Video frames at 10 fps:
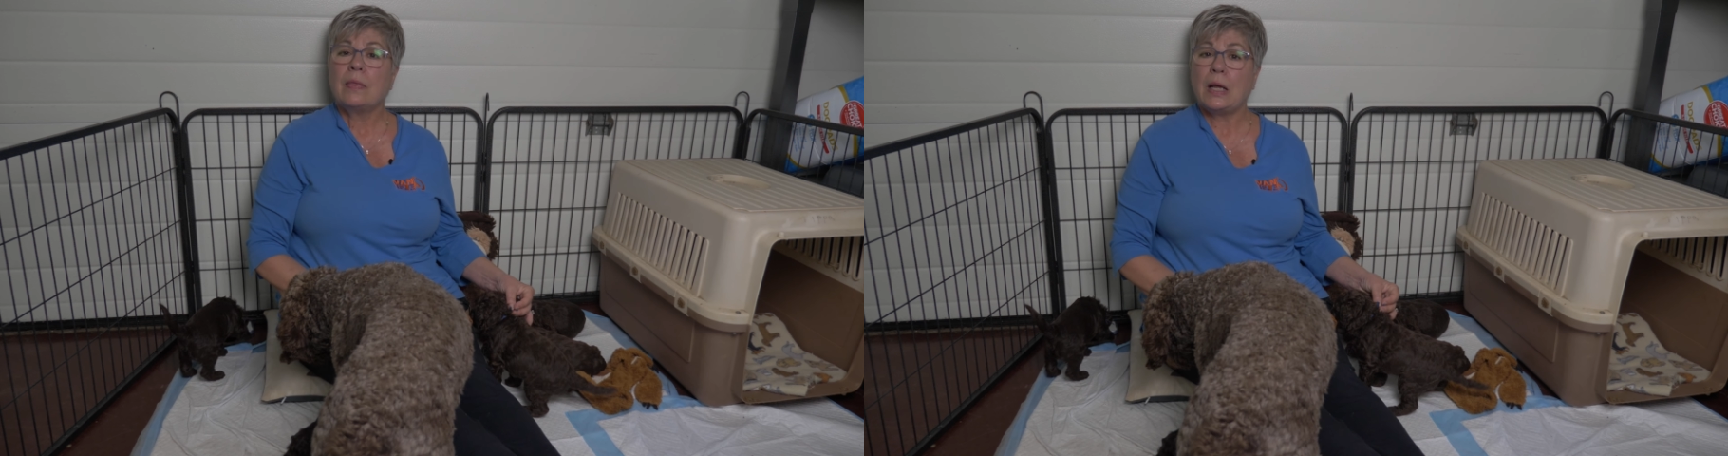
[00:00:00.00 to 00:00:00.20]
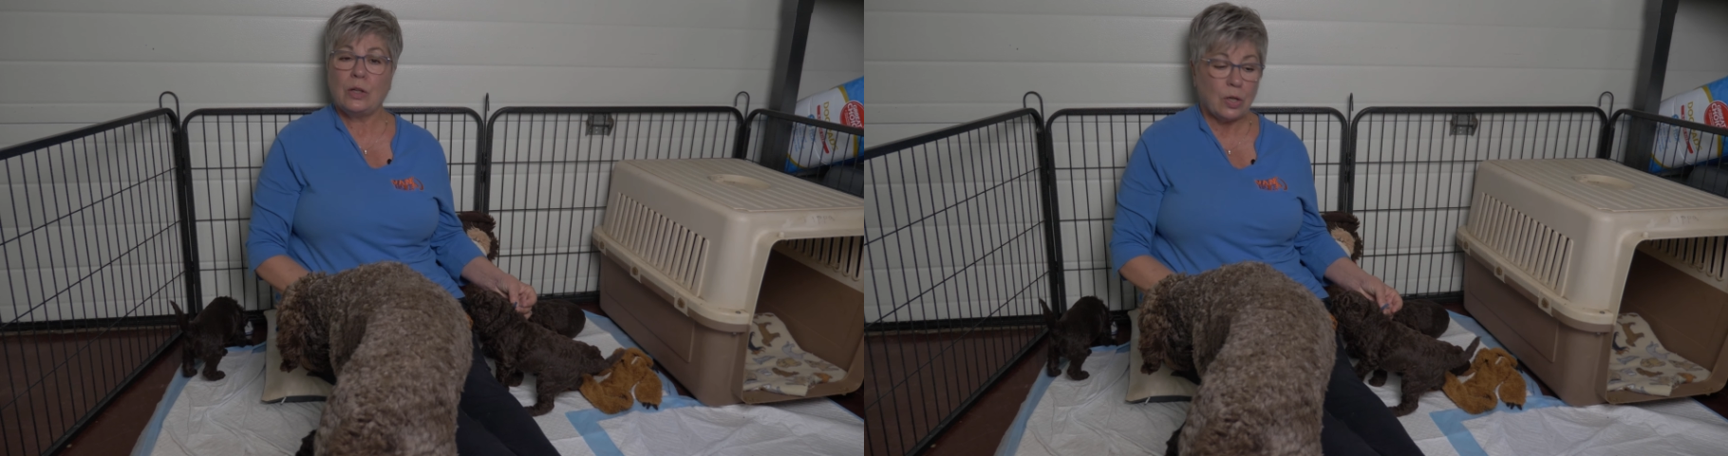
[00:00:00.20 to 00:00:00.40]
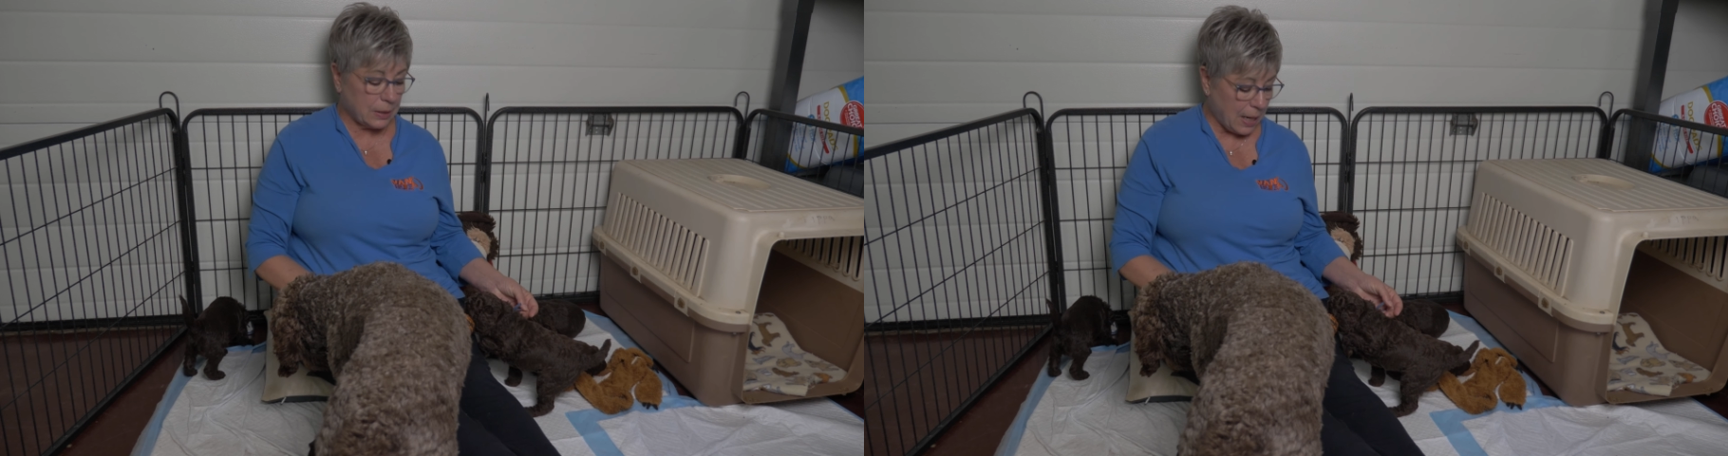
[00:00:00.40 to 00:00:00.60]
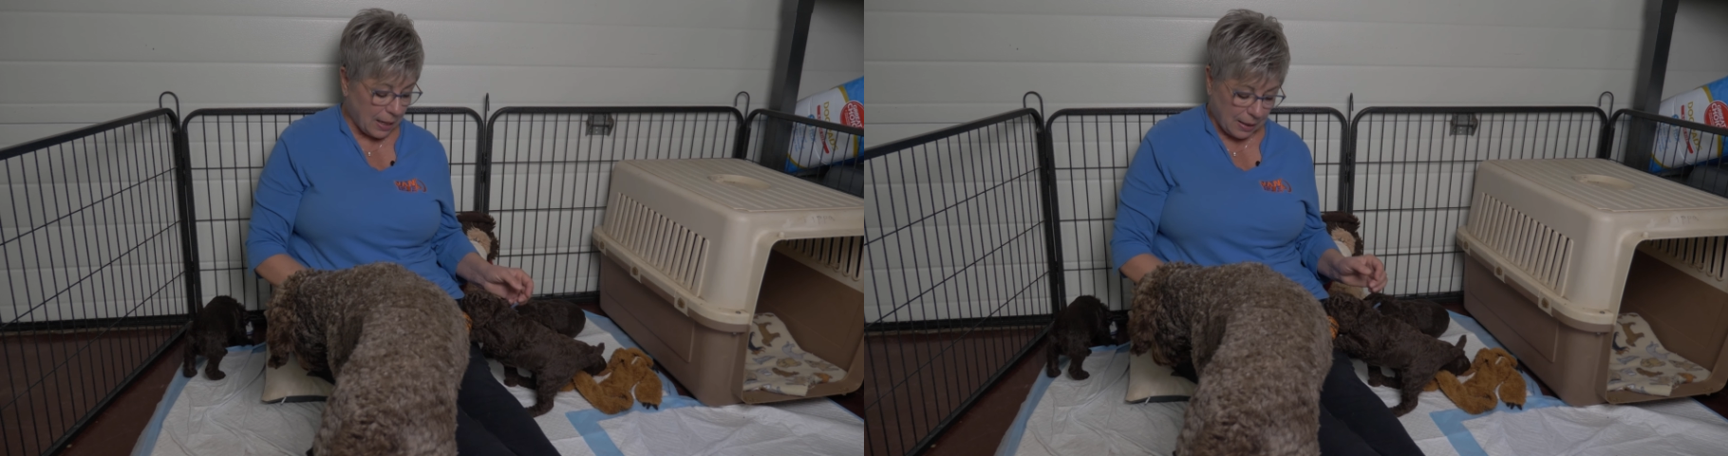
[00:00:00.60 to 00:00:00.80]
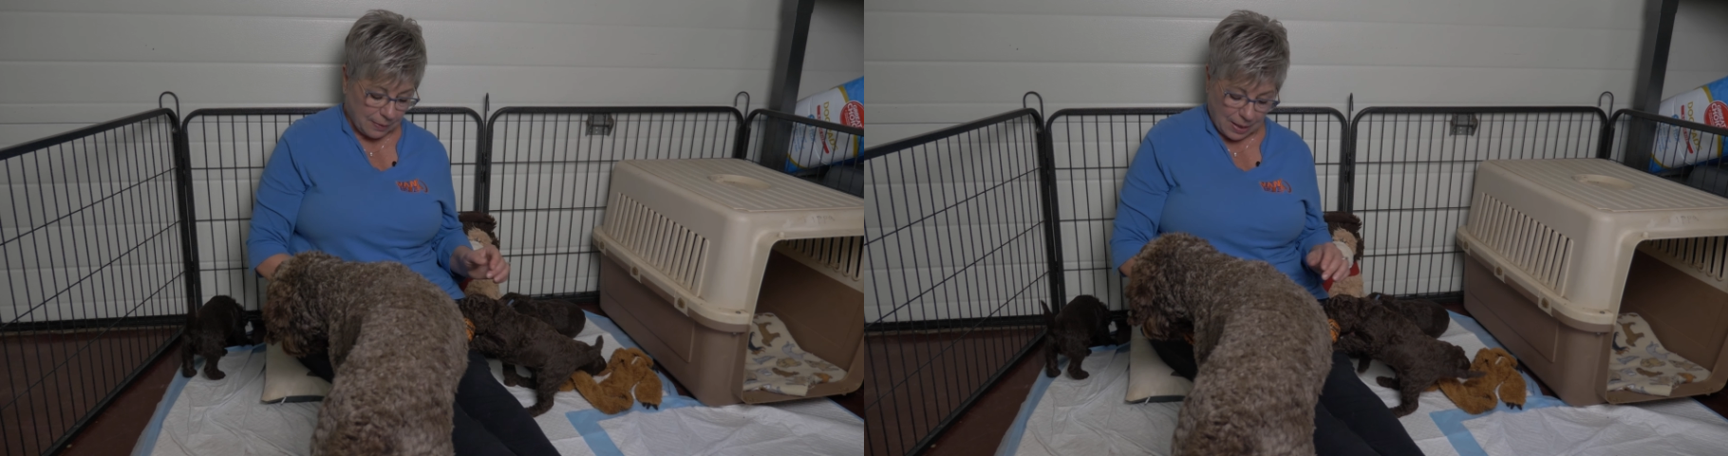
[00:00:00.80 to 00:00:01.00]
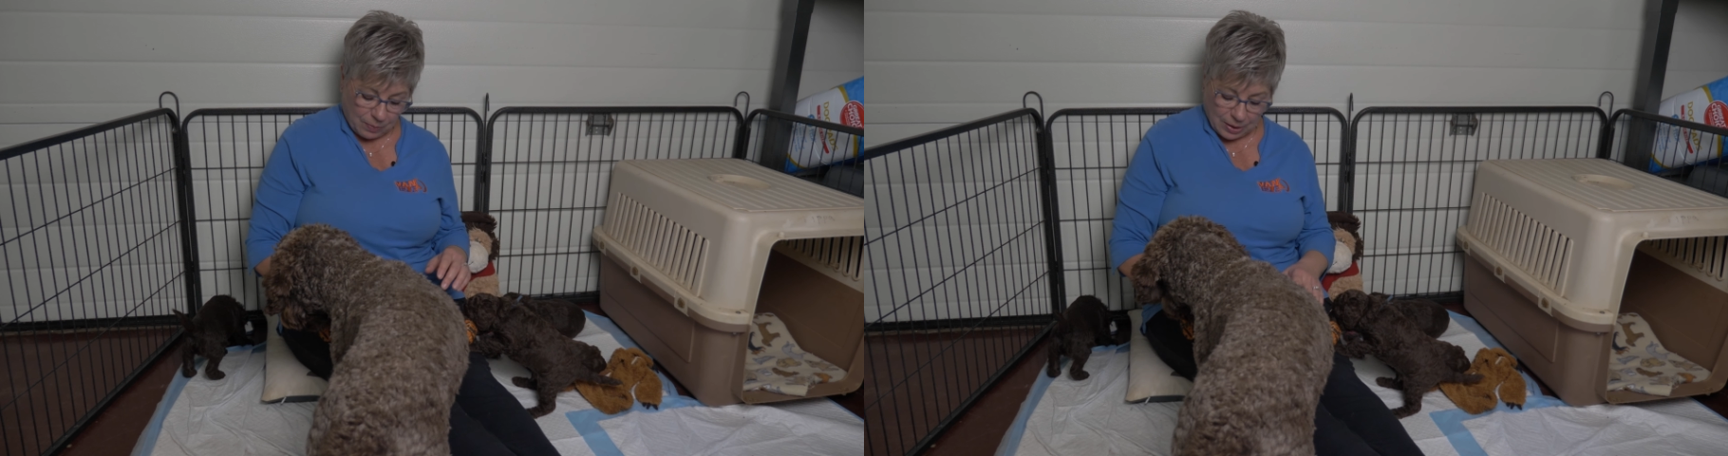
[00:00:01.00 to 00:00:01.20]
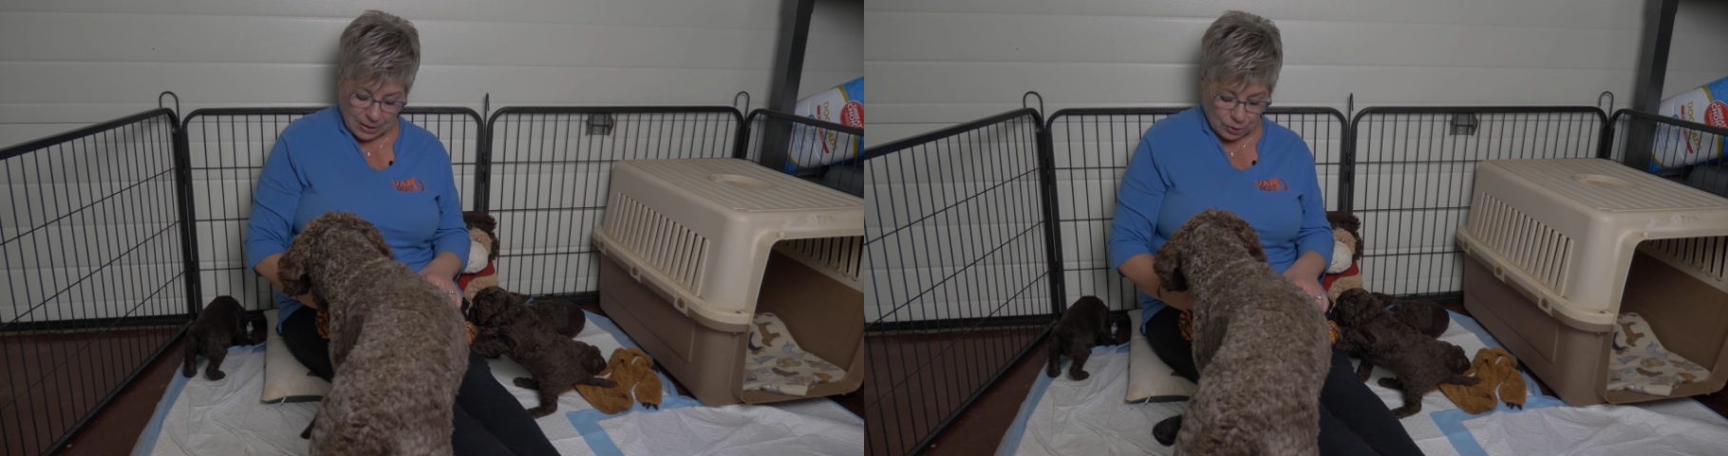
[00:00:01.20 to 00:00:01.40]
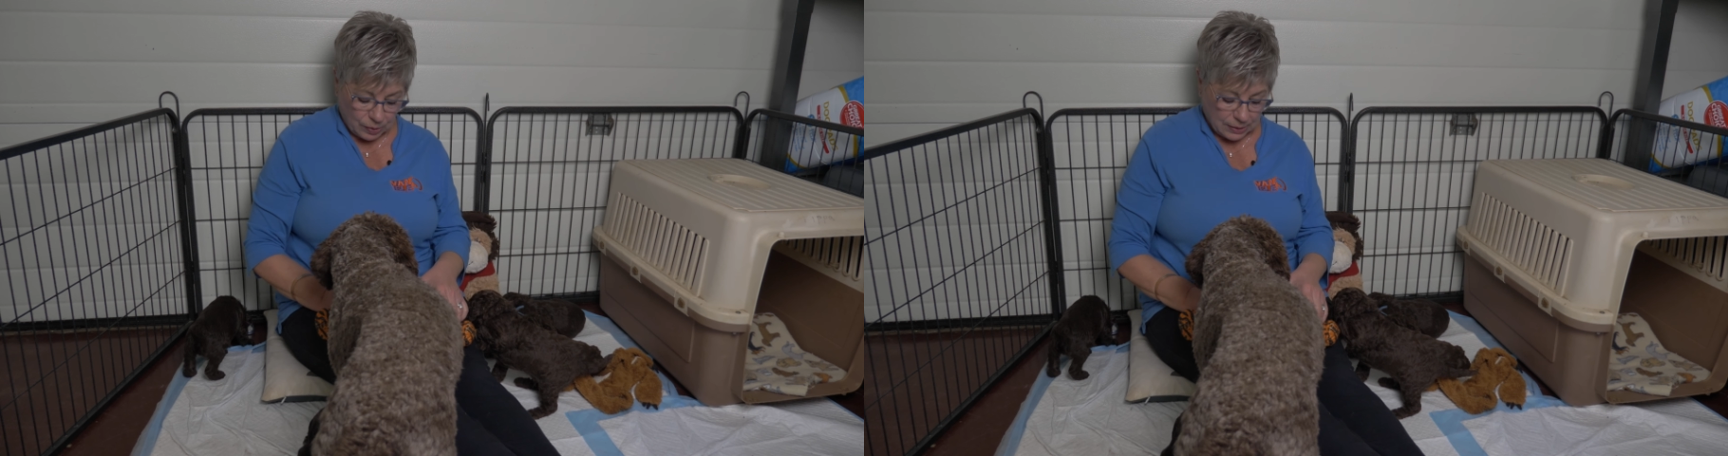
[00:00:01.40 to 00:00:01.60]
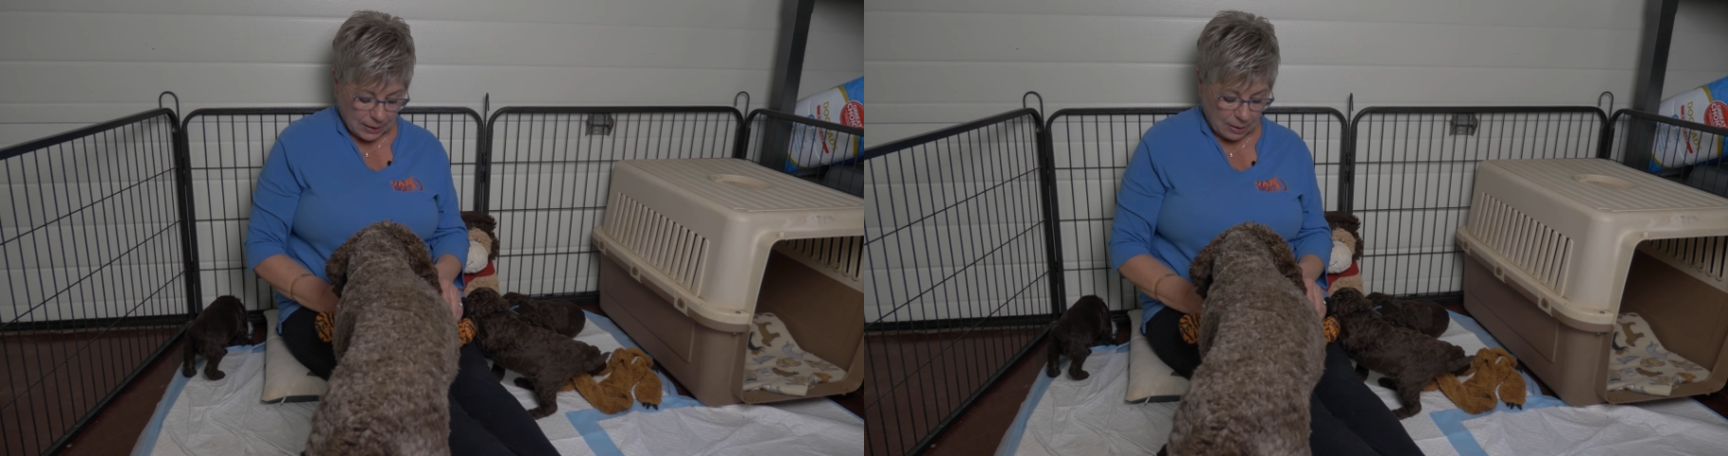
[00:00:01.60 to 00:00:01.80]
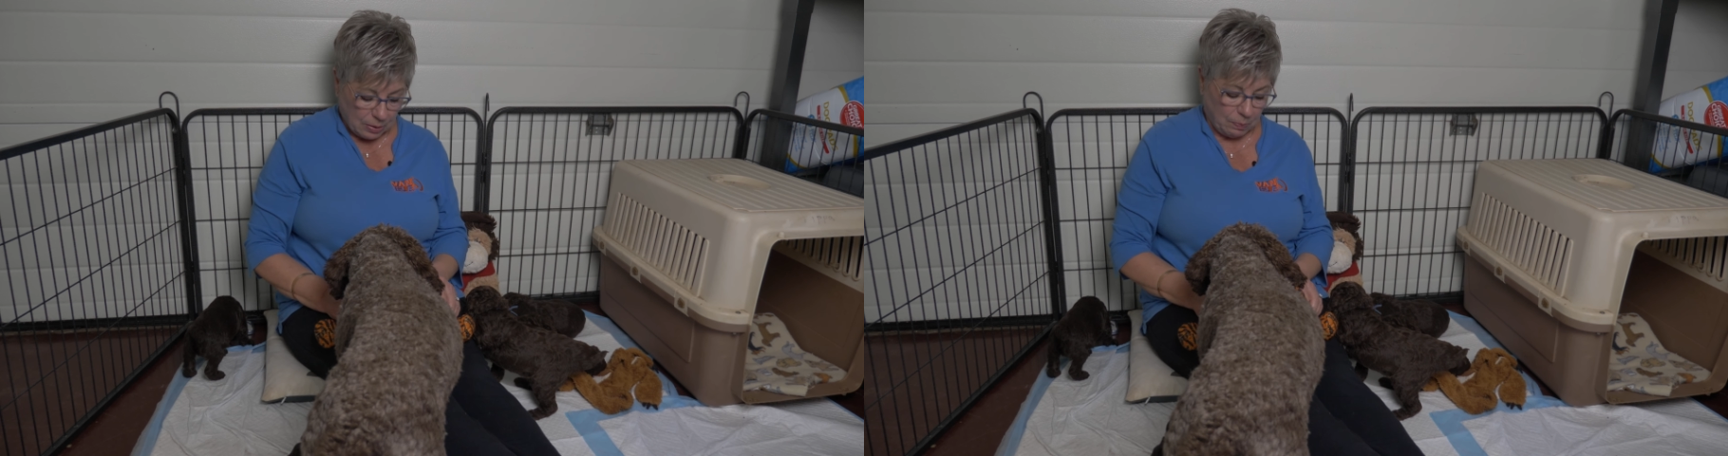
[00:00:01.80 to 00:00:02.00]
They looked at it, they were
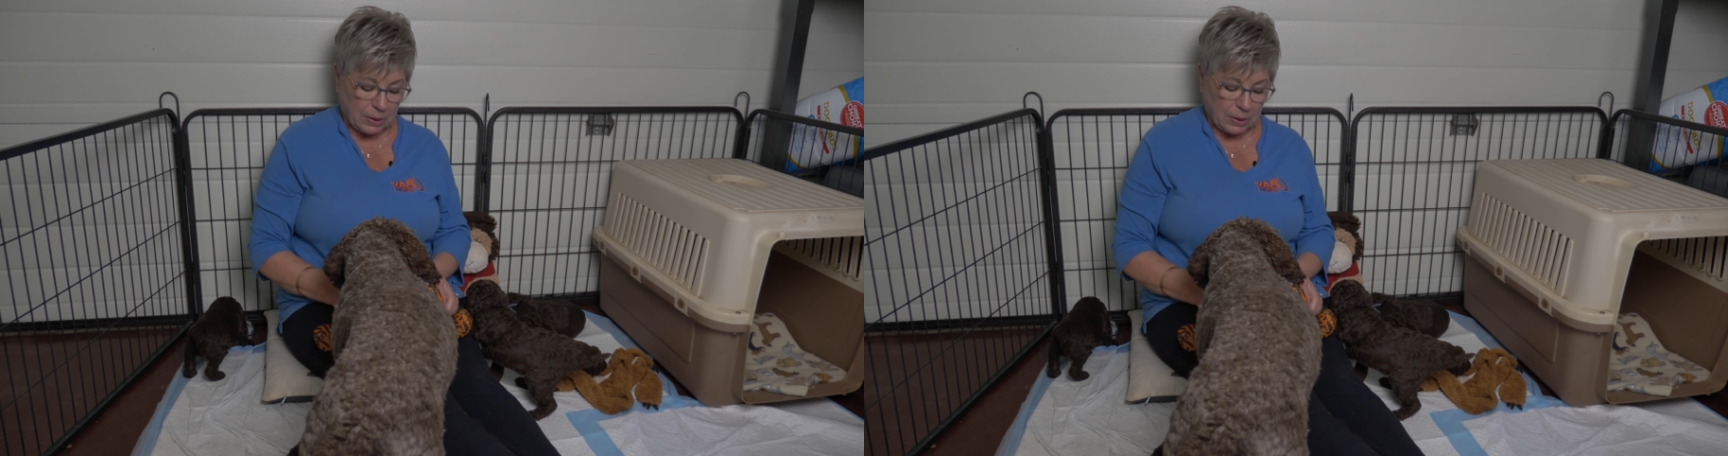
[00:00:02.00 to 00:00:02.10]
interested,